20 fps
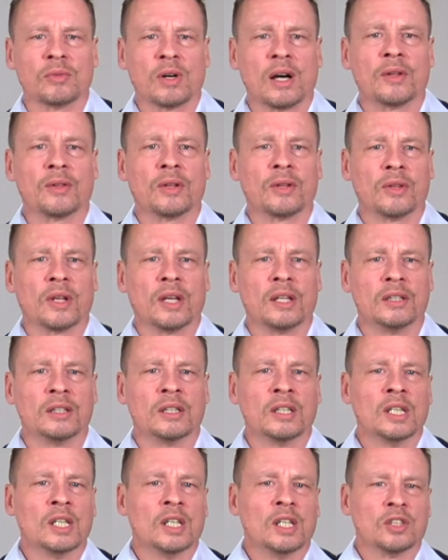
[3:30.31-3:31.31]
rather
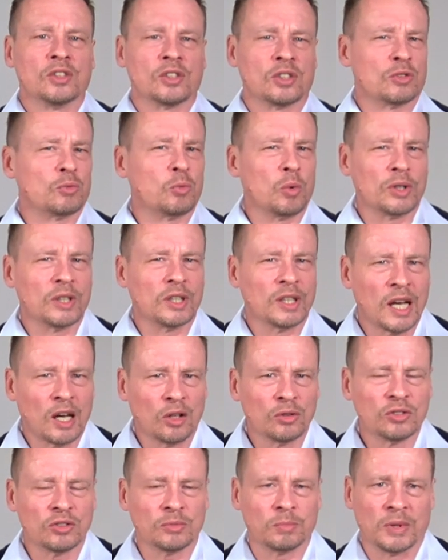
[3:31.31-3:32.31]
than just one
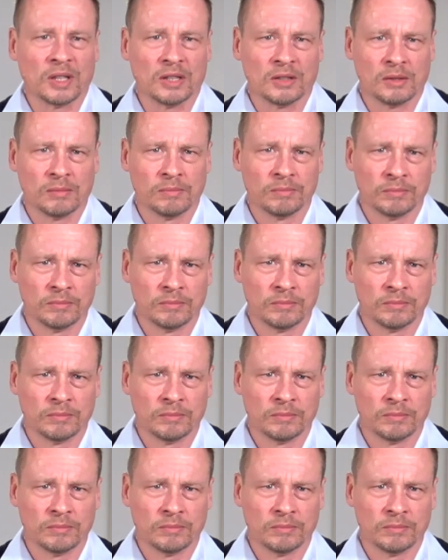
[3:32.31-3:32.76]
announcement.